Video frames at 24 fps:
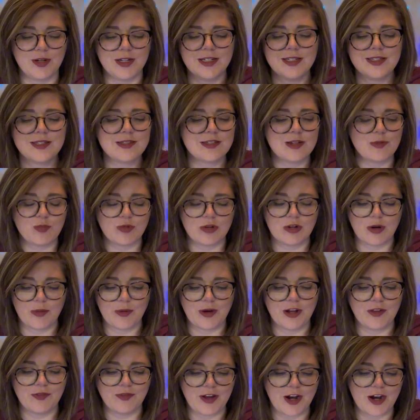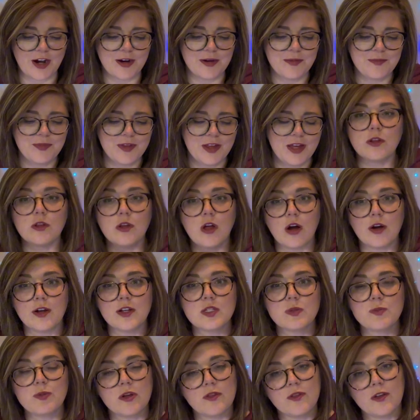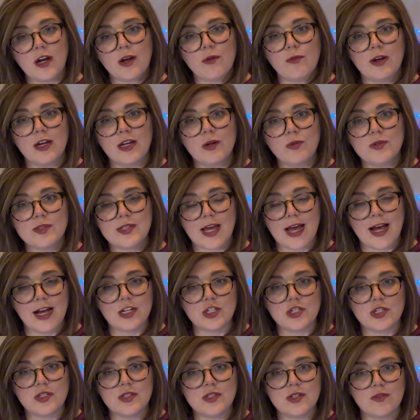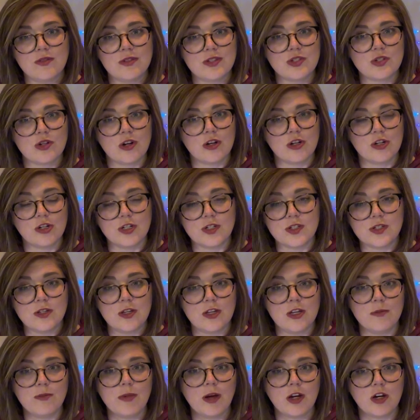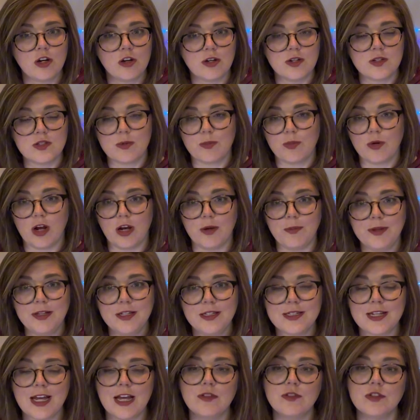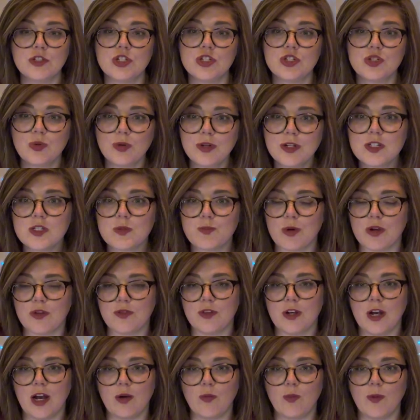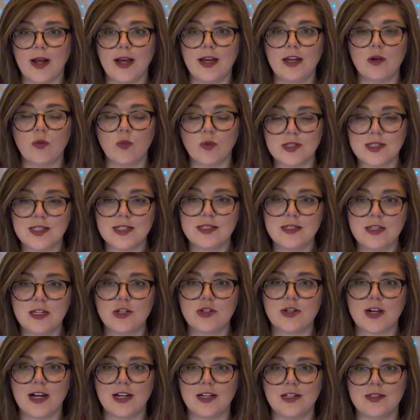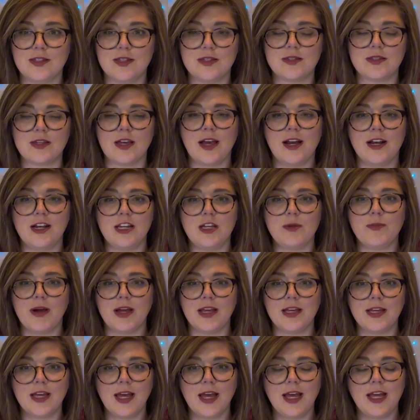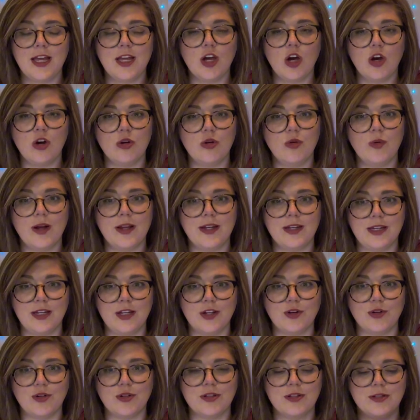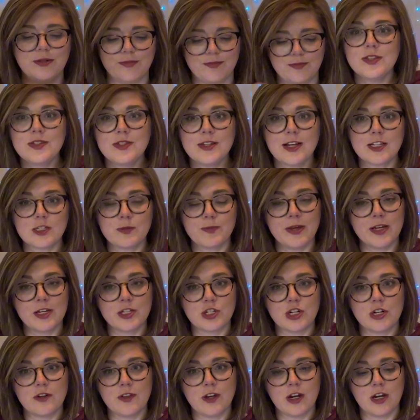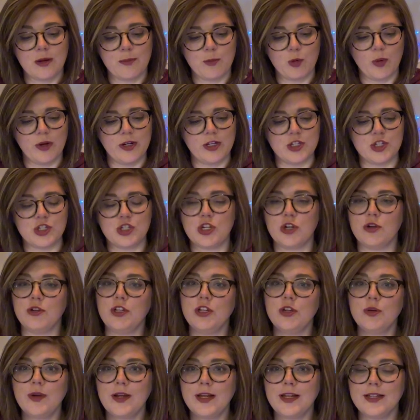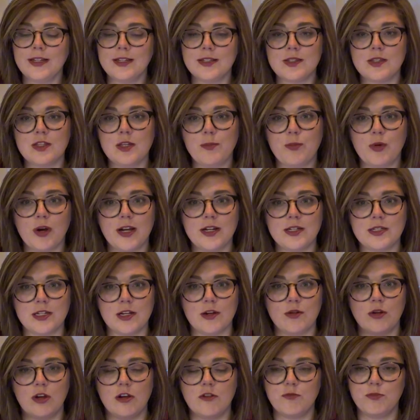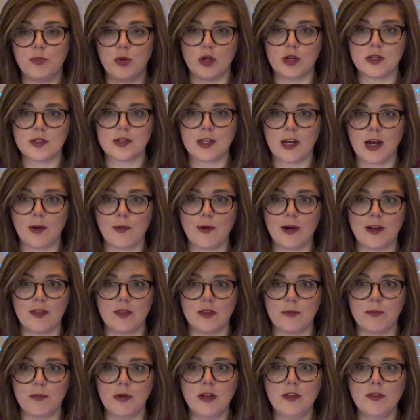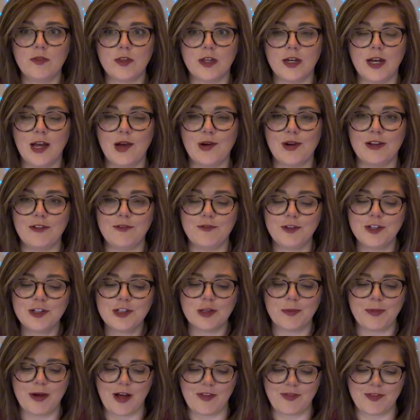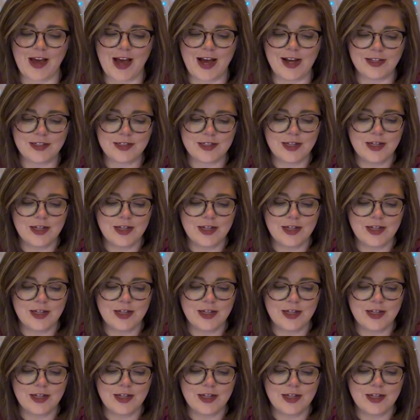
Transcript: it's somewhere around there. The longest book that I read was Ashes and the Star-Cursed King by Carissa Broadbent, and the shortest book that I read was The Tea Dragon Society by Kay O'Neill. This next picture that I am going to show you is the breakdown of books that I read in the month and how I feel about that.